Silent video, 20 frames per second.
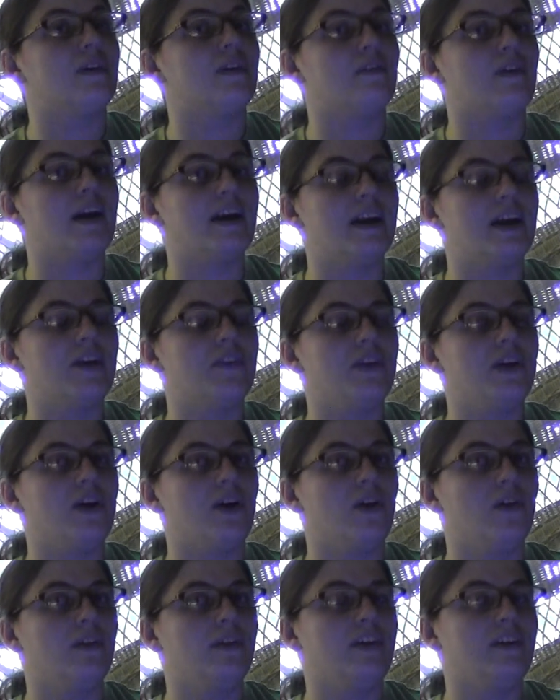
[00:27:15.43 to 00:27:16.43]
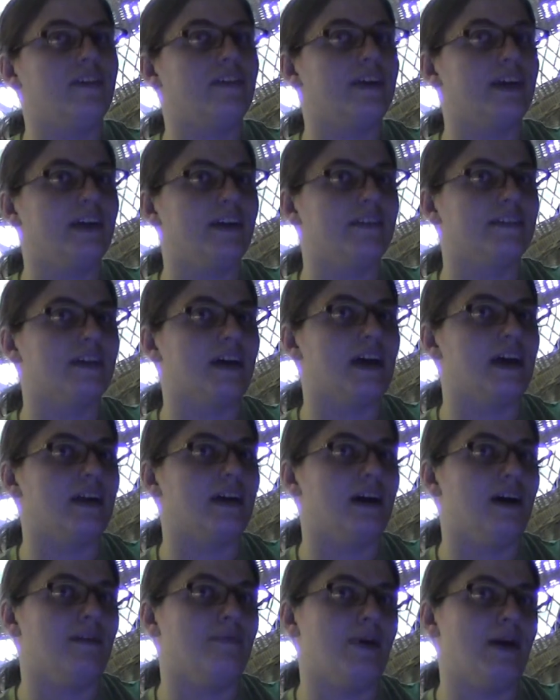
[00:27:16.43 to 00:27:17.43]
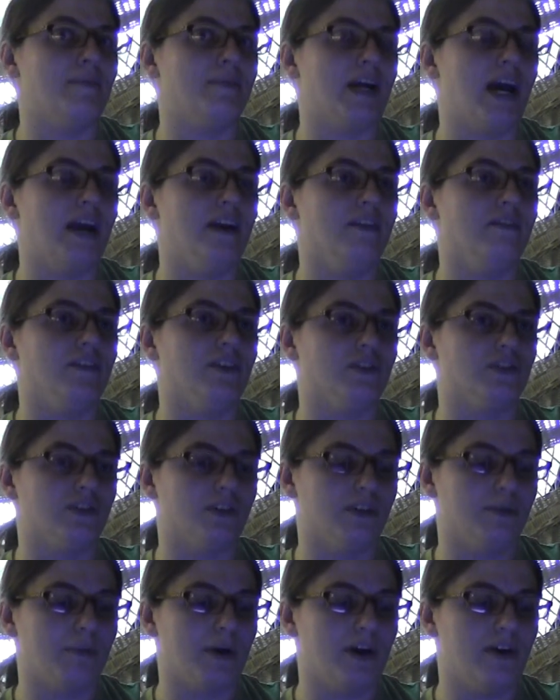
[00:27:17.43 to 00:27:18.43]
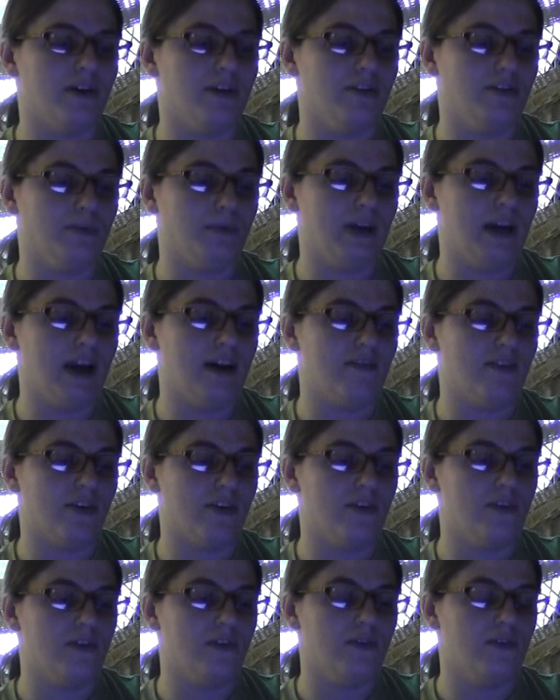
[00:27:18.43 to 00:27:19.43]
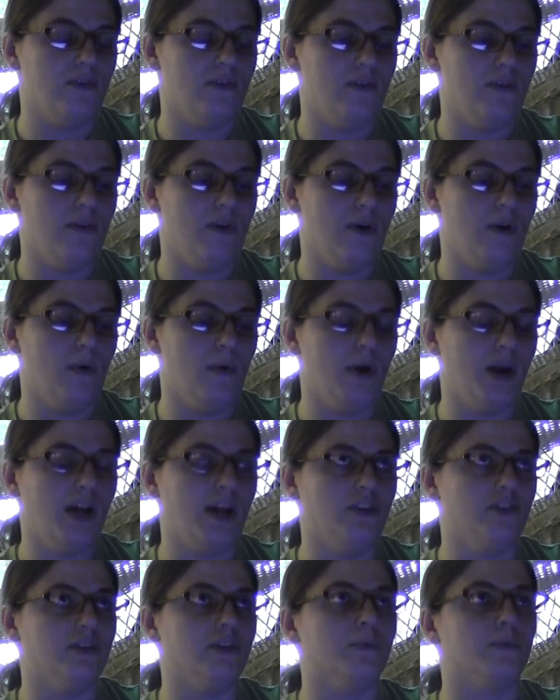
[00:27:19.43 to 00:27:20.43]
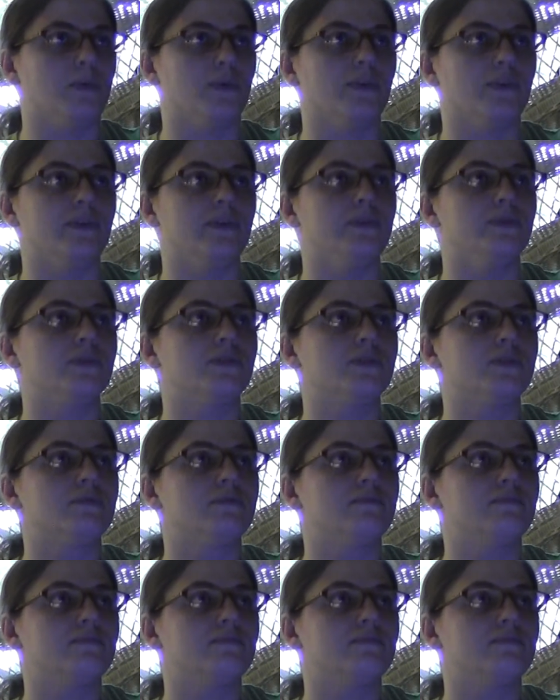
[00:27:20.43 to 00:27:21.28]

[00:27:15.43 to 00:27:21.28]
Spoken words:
Right now, the only thing that I'm kind of concerned about is we have heard no Ancient World news.